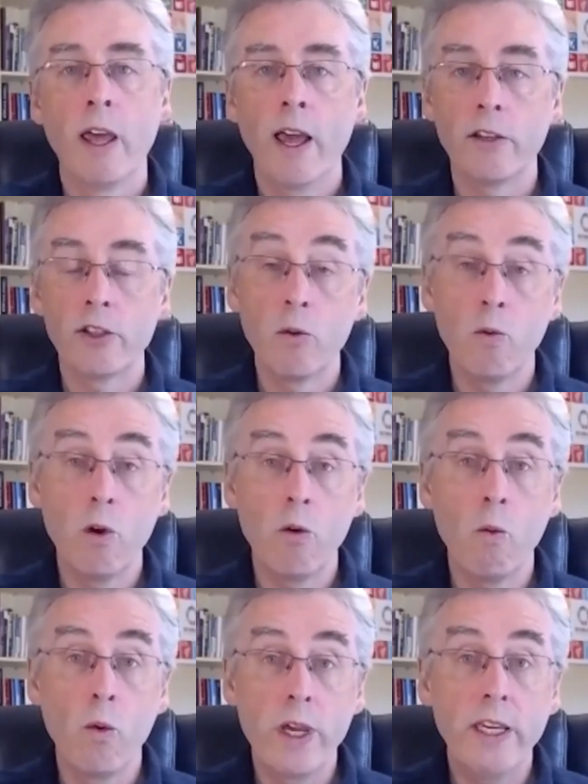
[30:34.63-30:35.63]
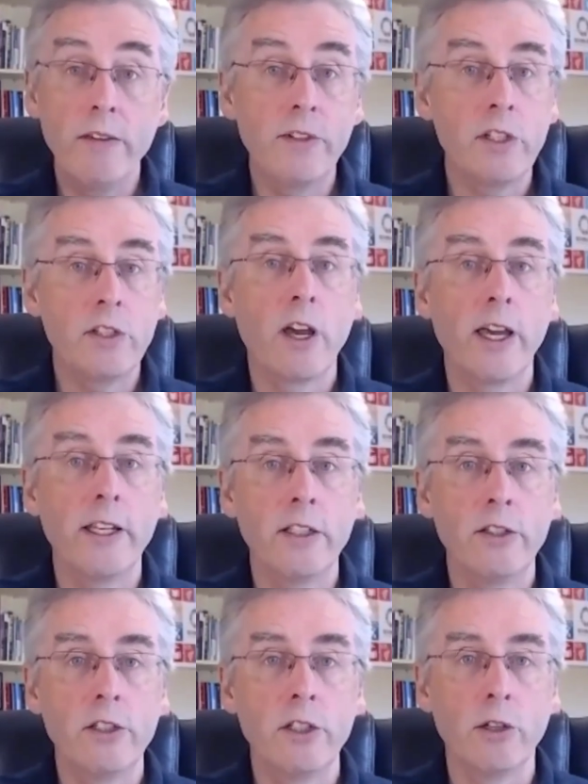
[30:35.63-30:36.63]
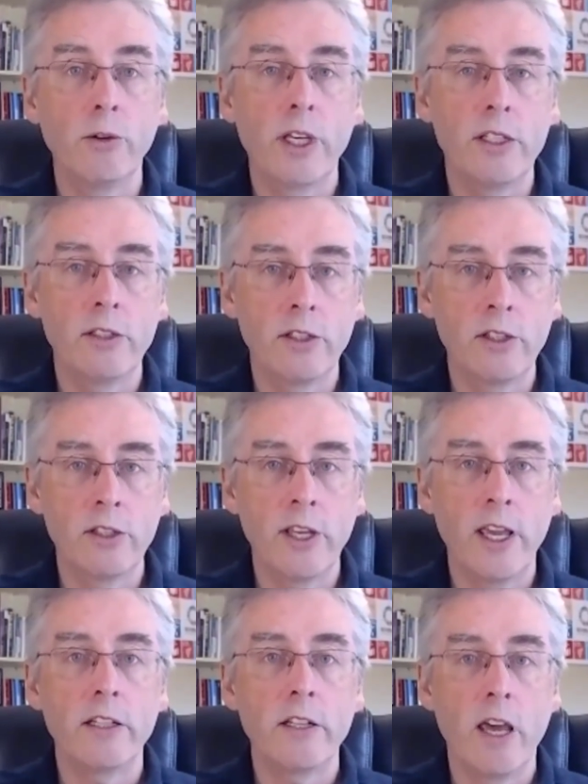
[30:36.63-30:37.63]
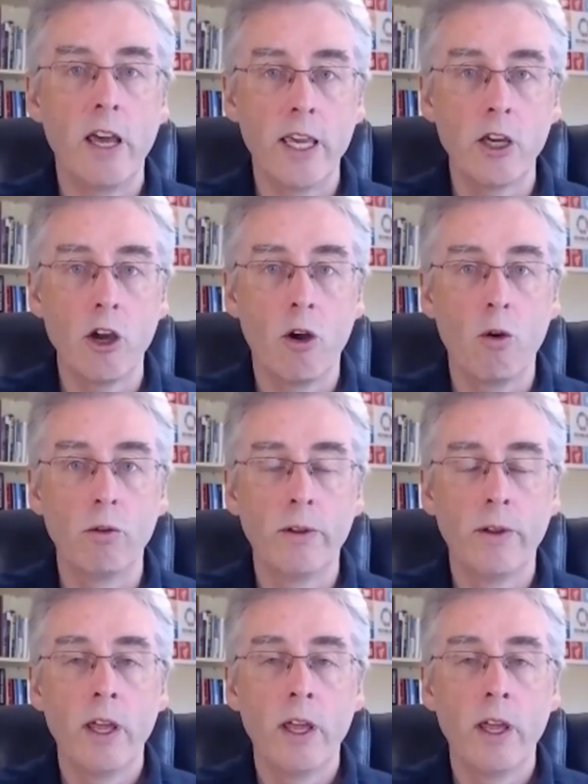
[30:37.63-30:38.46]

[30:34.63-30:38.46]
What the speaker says: And so what we've decided to do is to set a goal.